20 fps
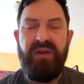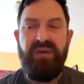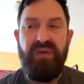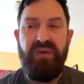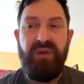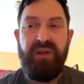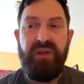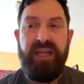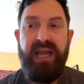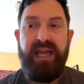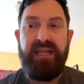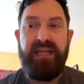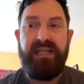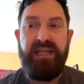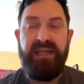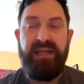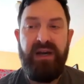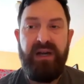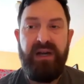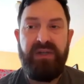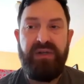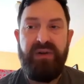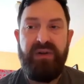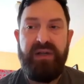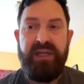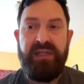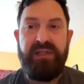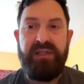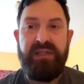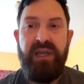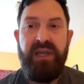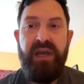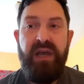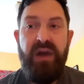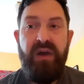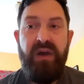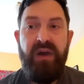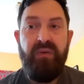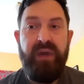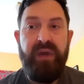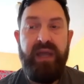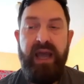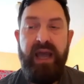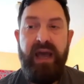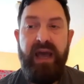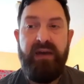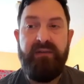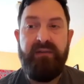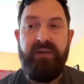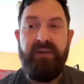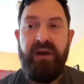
early 1800s. We have